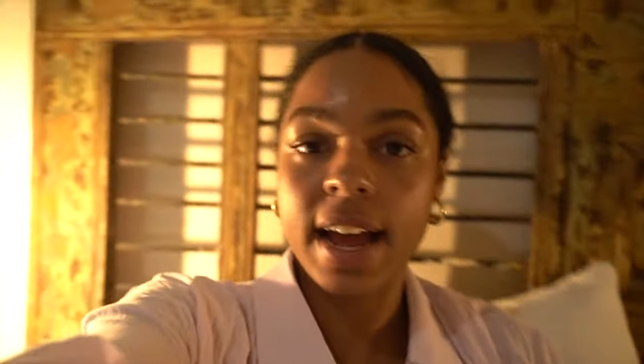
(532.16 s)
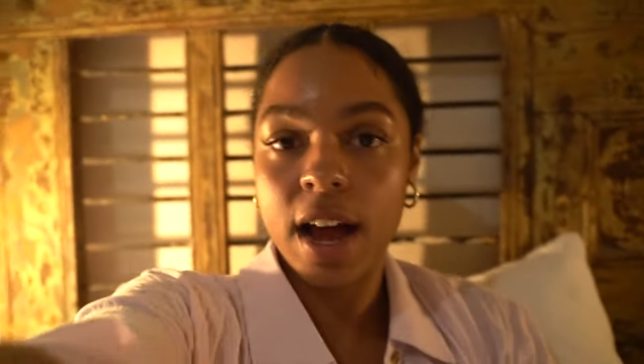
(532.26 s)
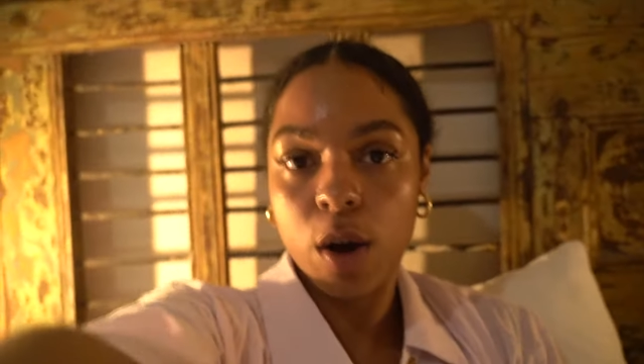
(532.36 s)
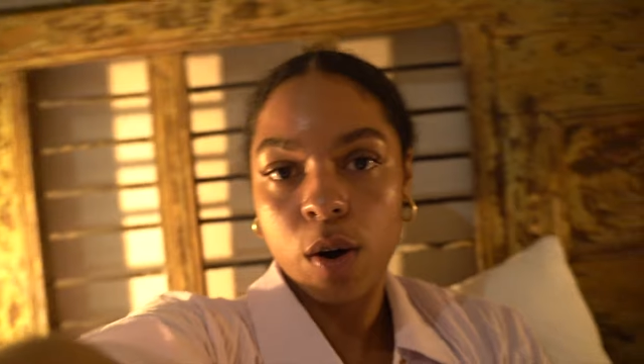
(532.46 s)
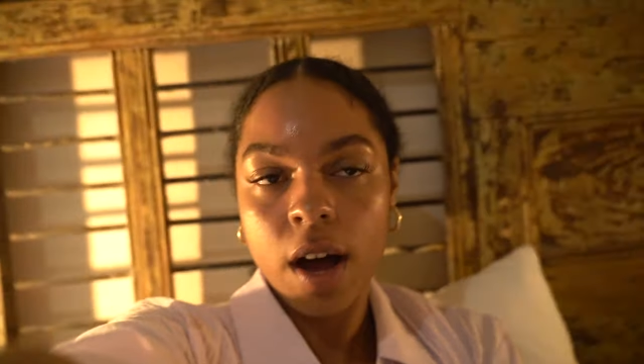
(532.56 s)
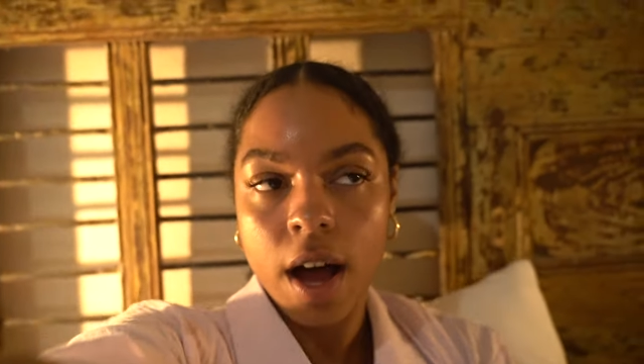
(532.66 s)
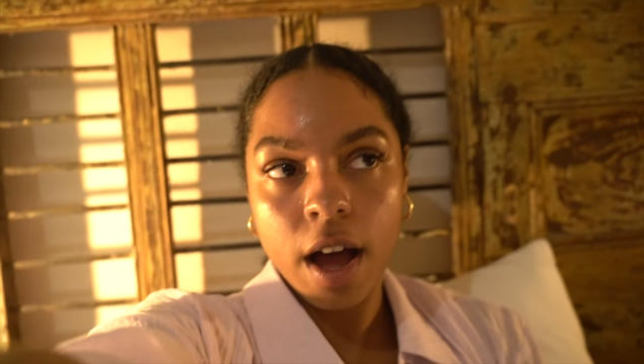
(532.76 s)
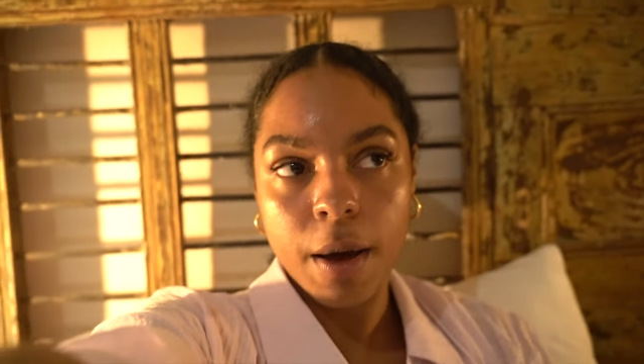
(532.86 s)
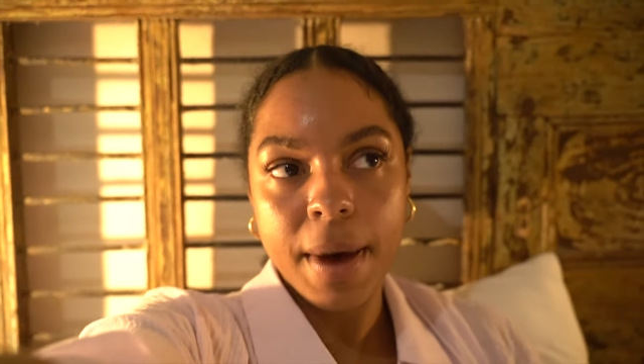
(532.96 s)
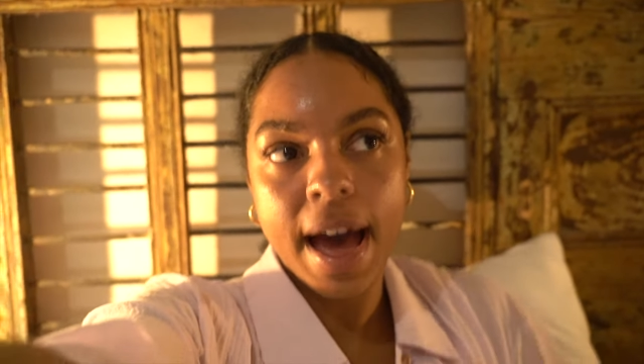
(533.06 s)
now,
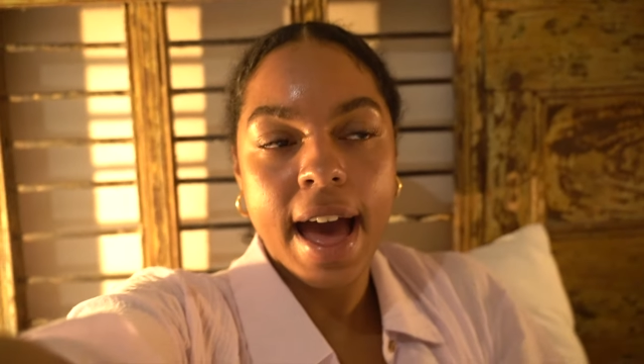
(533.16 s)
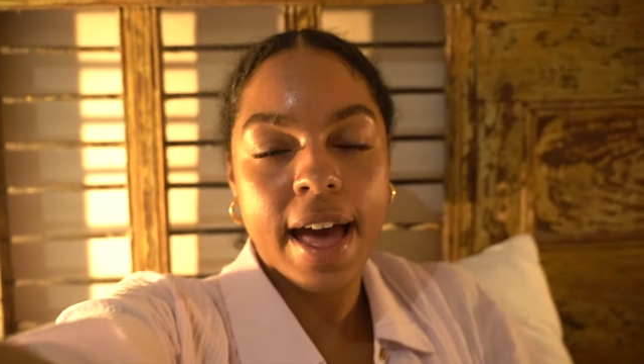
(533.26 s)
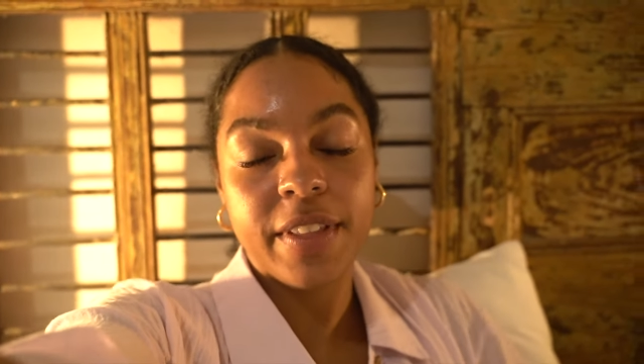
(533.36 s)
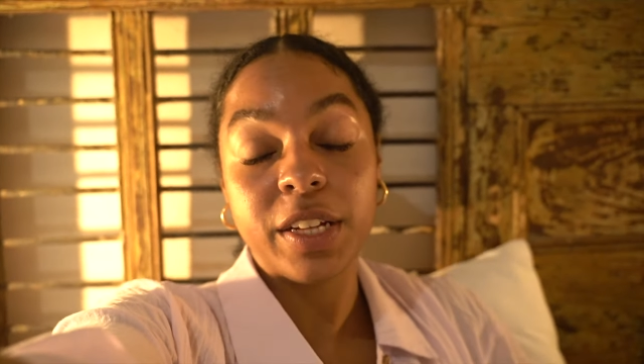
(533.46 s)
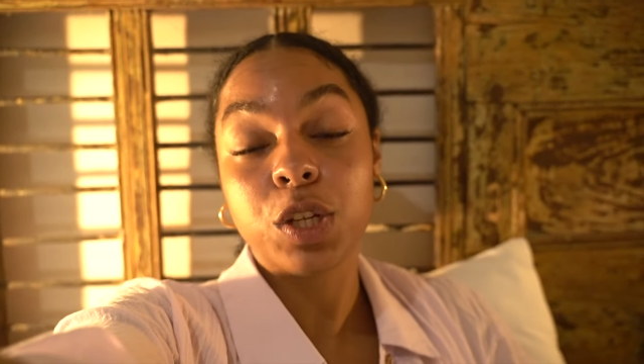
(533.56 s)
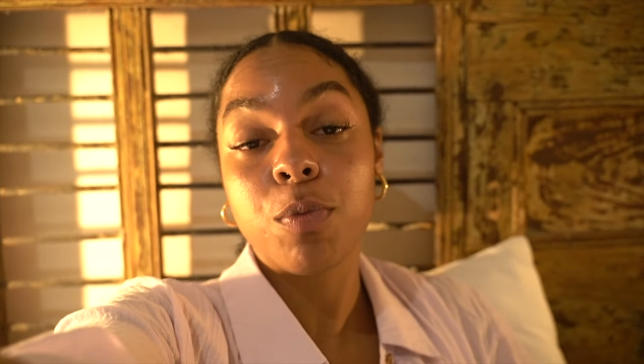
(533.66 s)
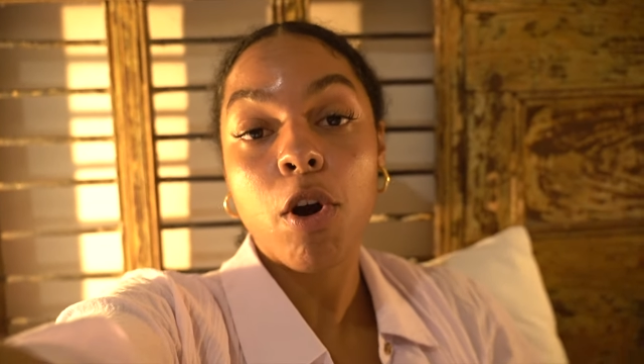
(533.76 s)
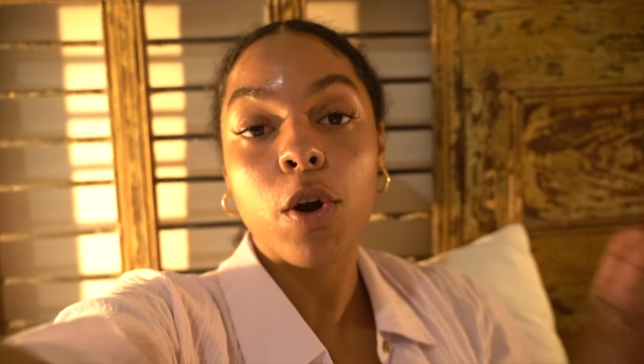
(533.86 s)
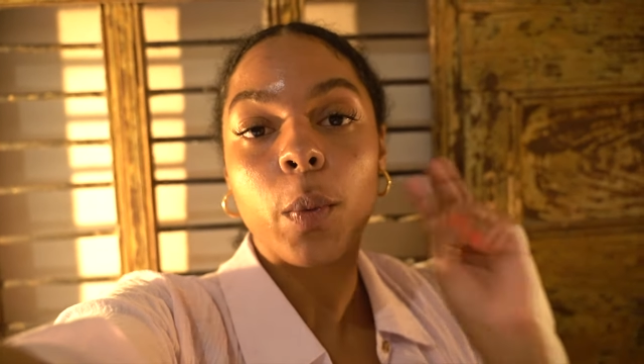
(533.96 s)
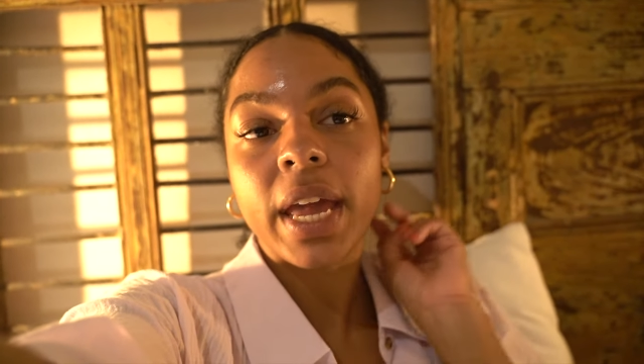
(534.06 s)
um, and then
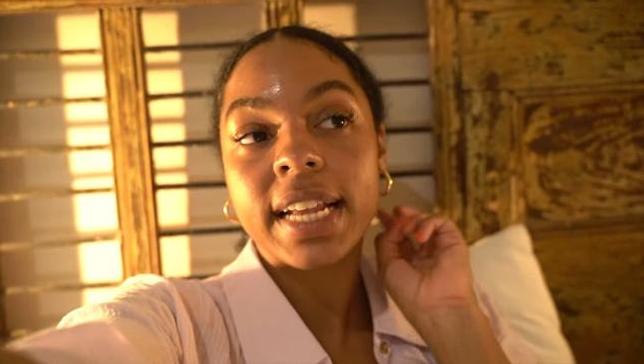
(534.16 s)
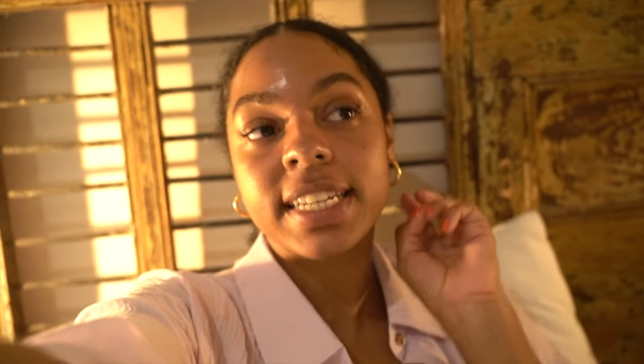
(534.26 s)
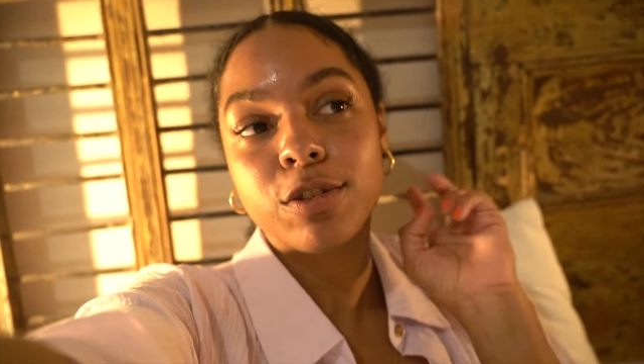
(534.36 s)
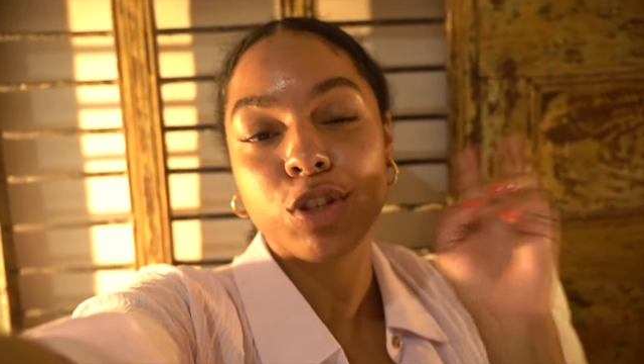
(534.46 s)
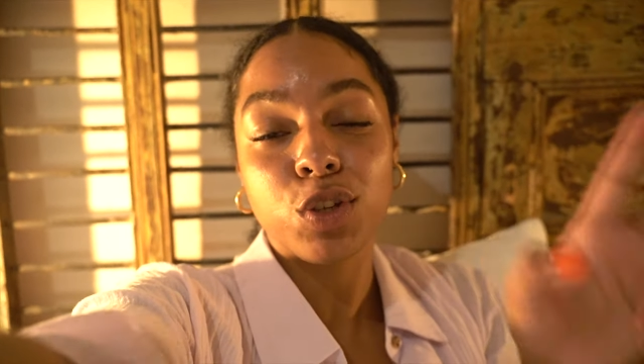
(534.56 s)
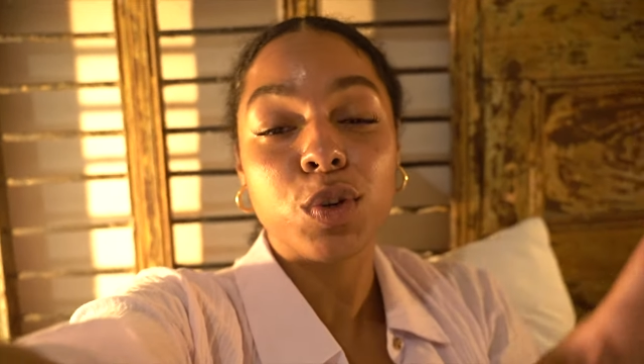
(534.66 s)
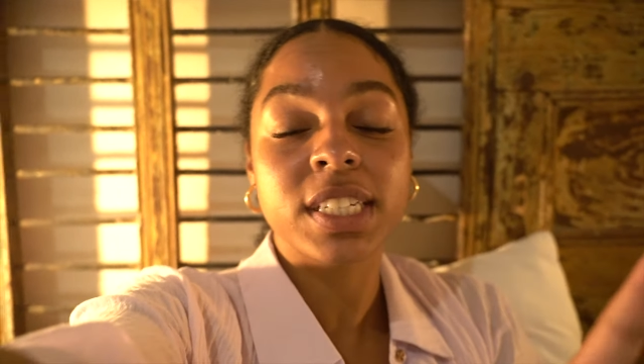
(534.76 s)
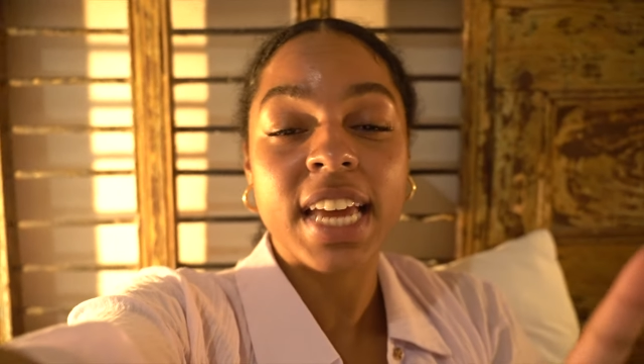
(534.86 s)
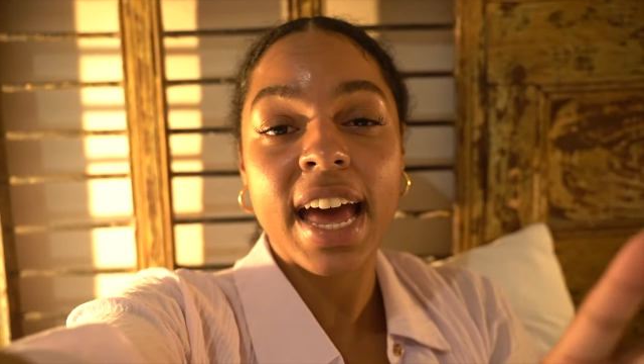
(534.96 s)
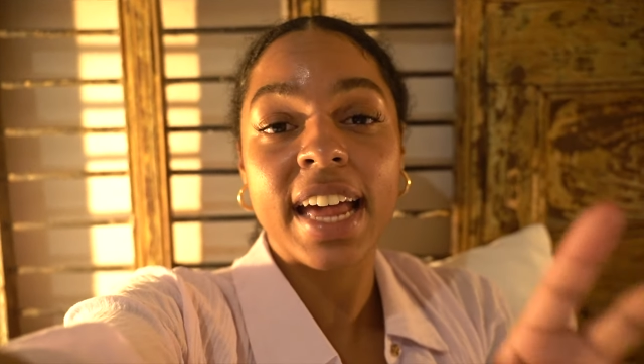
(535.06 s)
tomorrow we head down to
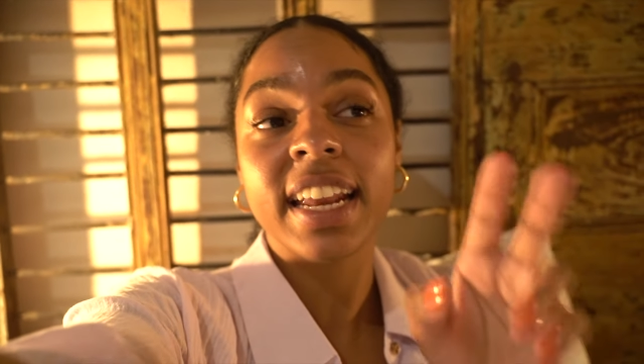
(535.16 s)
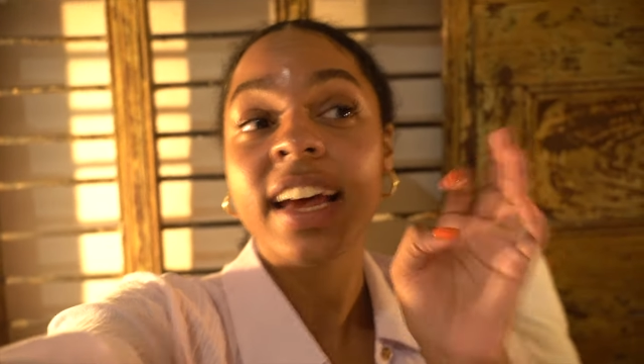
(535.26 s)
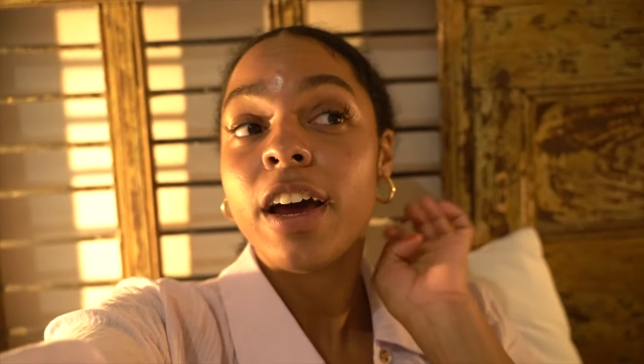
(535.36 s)
Yucatan